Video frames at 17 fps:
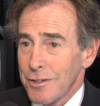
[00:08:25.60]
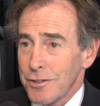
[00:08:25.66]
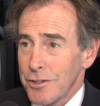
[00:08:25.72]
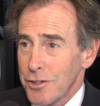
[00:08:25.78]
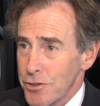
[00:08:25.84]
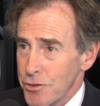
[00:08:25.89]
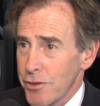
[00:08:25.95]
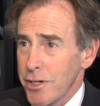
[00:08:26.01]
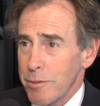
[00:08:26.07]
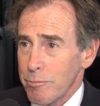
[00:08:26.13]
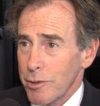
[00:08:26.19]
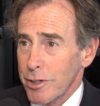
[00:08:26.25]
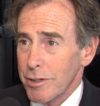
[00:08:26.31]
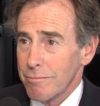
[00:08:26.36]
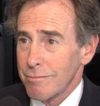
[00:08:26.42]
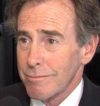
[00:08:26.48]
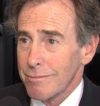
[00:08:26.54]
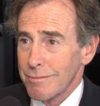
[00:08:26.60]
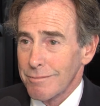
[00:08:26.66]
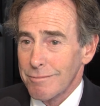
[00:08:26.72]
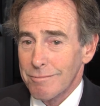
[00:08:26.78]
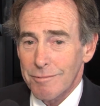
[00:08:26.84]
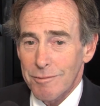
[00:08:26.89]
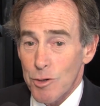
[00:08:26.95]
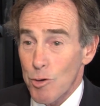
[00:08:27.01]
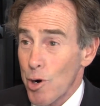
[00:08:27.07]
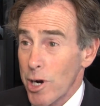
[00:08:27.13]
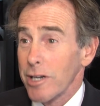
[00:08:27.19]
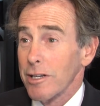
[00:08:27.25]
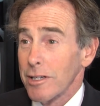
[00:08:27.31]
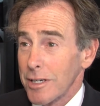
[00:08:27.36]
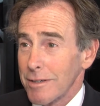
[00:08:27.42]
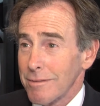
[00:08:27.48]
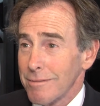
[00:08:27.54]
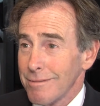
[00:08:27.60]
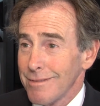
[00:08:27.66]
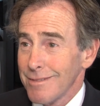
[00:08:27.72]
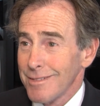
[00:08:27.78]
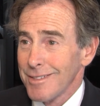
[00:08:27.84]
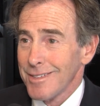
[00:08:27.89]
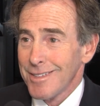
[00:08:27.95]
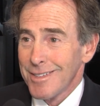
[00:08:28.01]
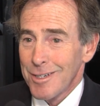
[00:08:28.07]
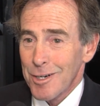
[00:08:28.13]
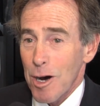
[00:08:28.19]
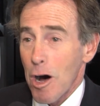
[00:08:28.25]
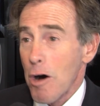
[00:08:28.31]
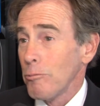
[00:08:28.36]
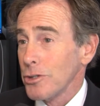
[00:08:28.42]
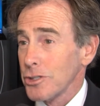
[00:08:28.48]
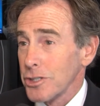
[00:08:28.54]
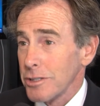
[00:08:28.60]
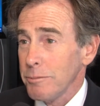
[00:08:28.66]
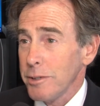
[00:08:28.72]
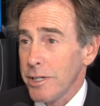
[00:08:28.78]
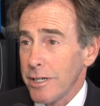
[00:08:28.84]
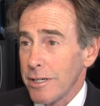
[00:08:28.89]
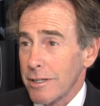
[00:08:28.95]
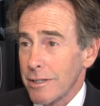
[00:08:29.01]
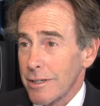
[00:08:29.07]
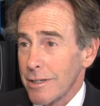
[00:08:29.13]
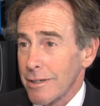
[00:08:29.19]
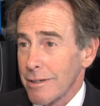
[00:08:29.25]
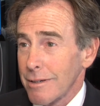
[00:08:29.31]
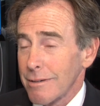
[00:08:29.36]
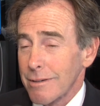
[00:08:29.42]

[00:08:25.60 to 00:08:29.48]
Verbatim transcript: to treatment quickly, almost immediately,